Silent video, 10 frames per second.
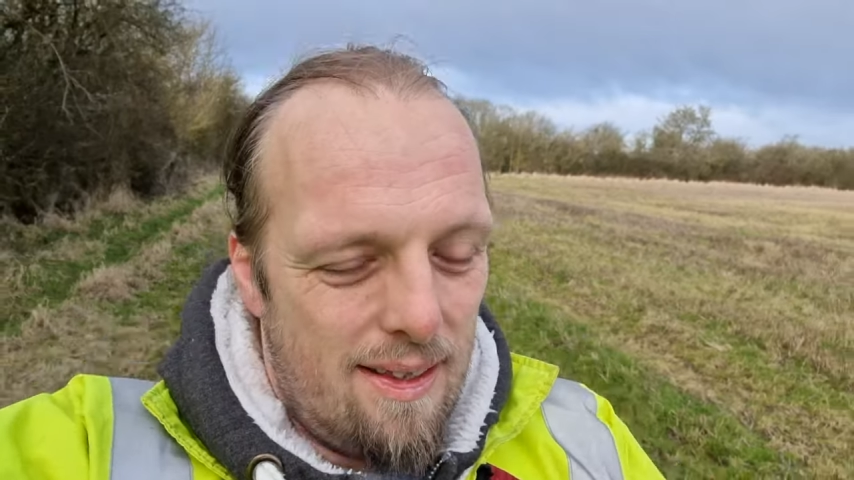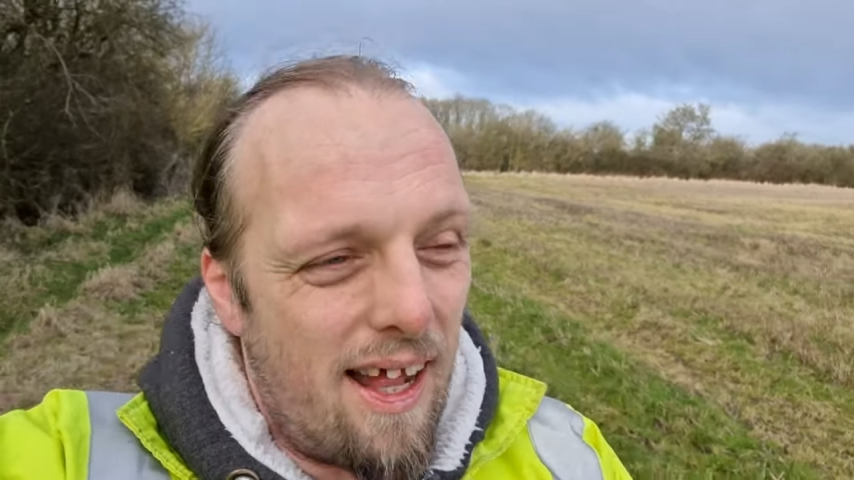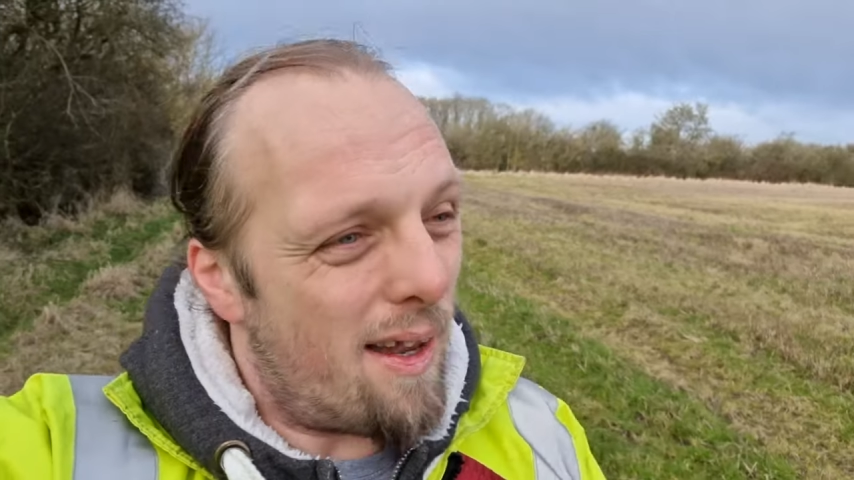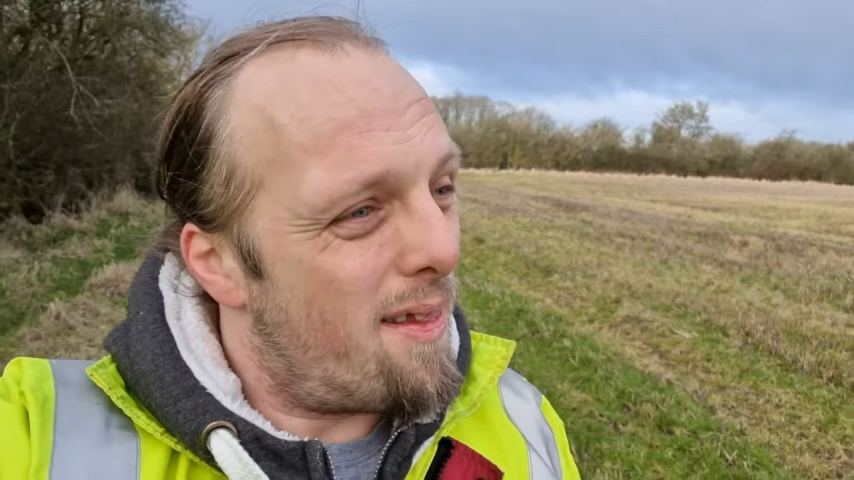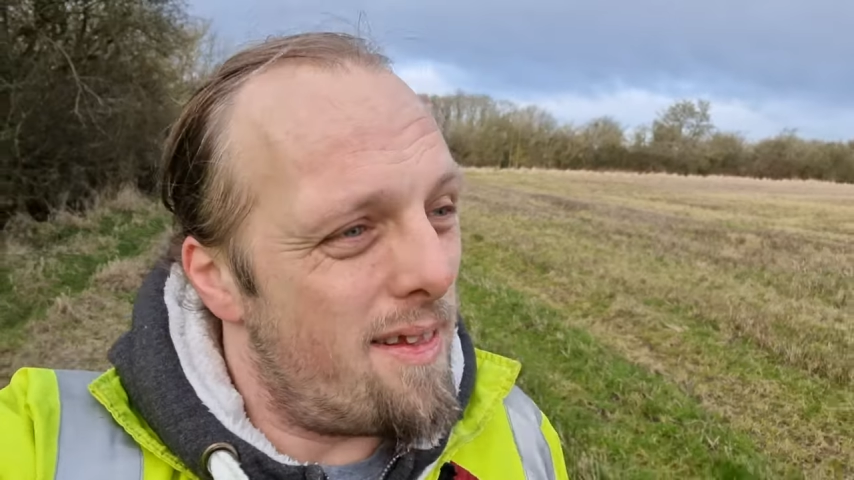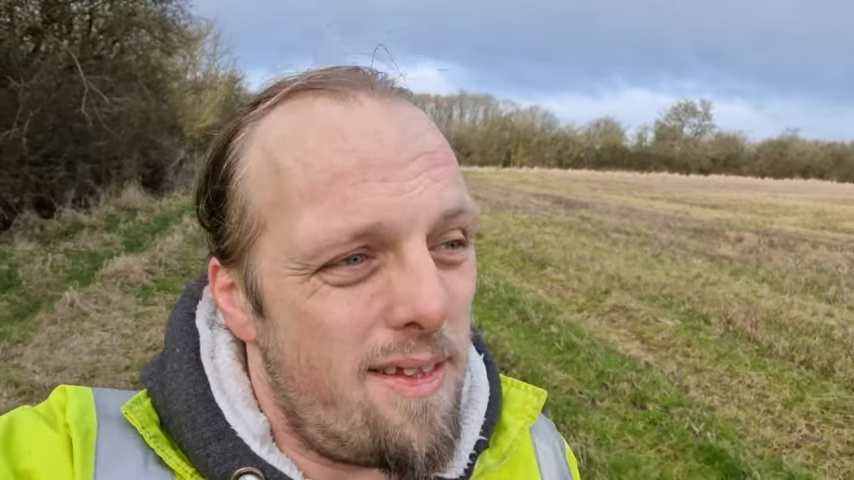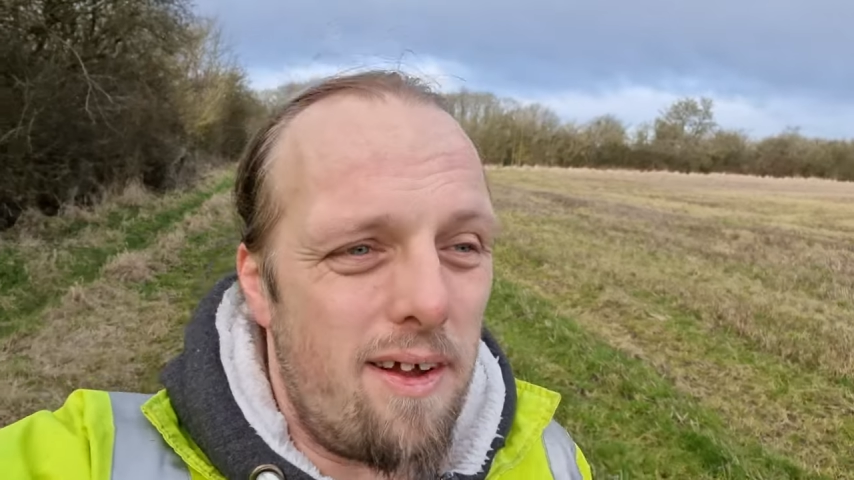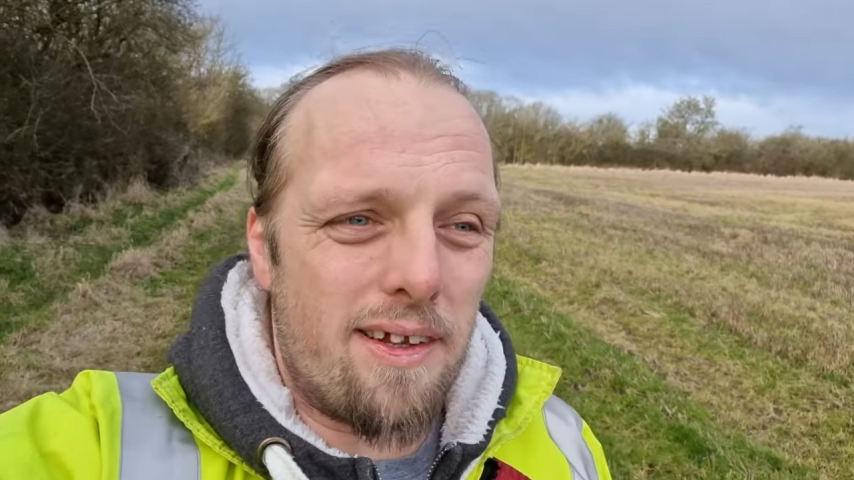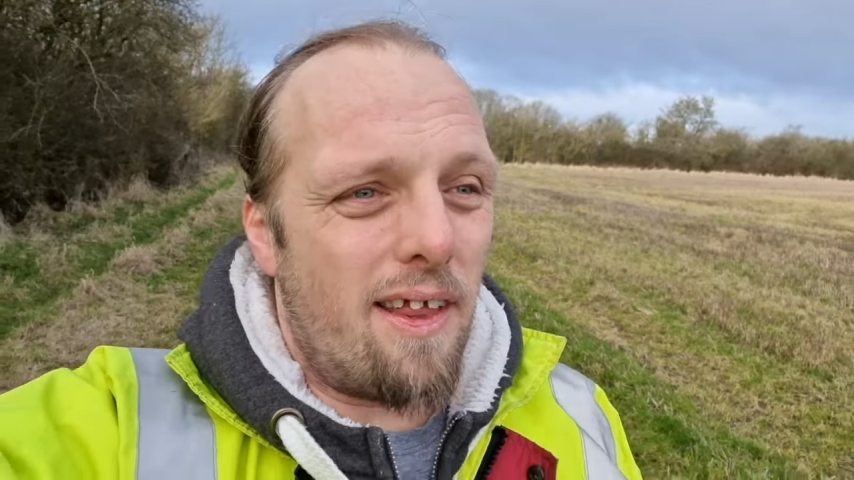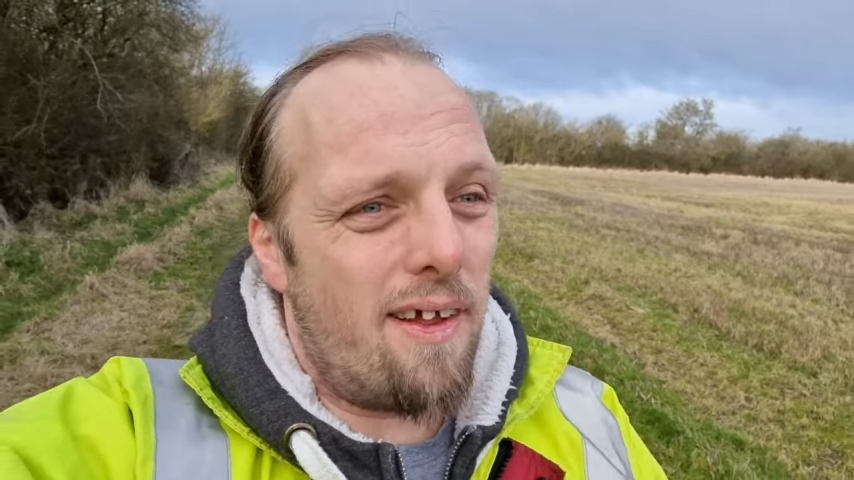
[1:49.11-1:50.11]
That's
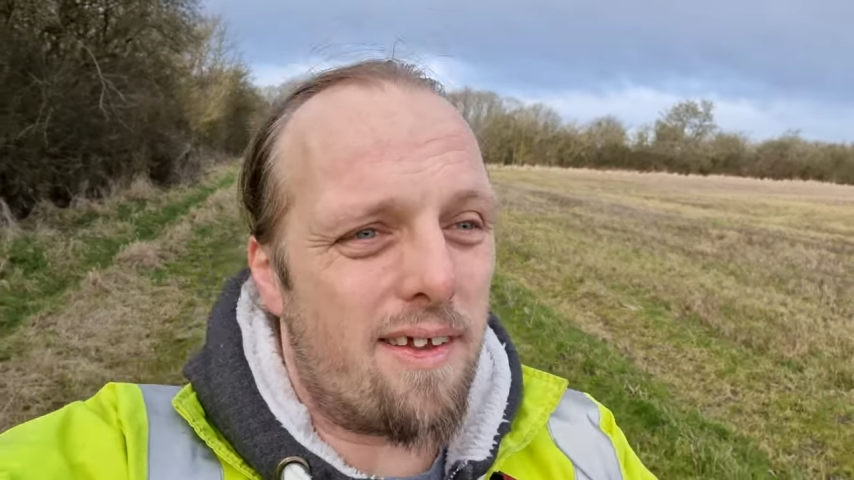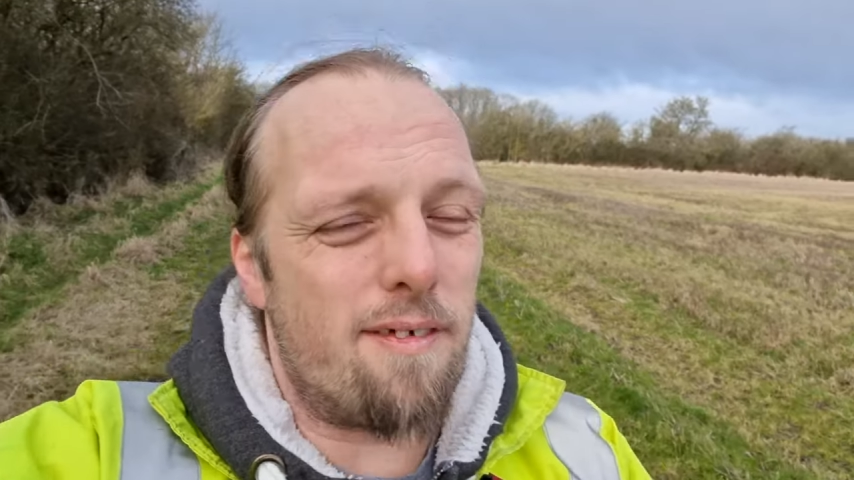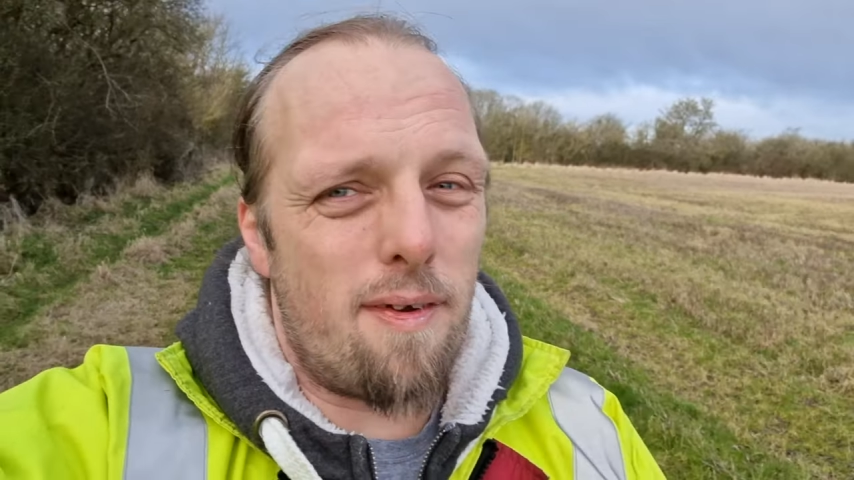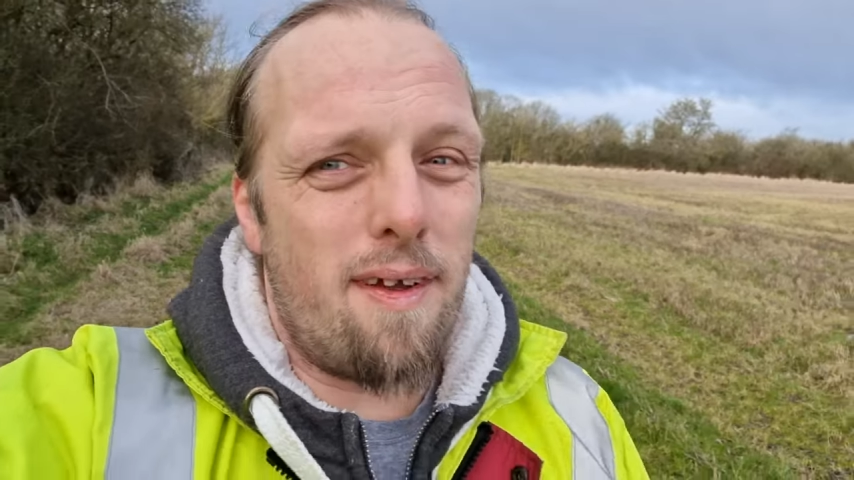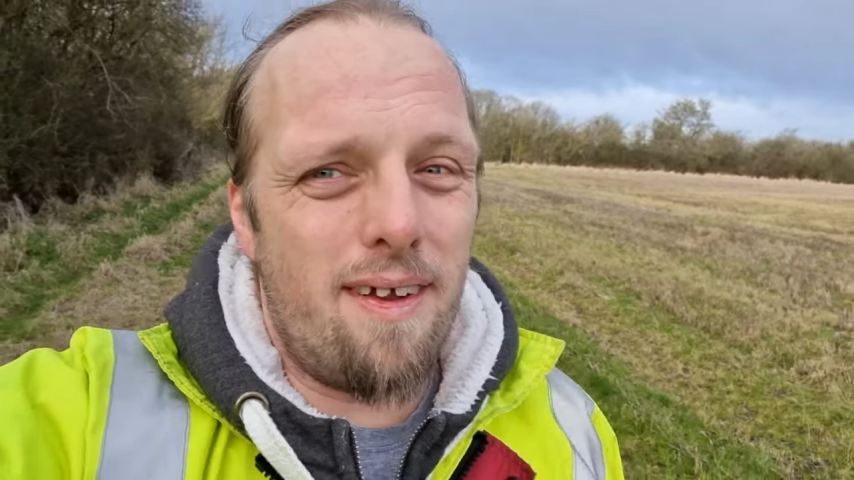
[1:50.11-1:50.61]
not a lot of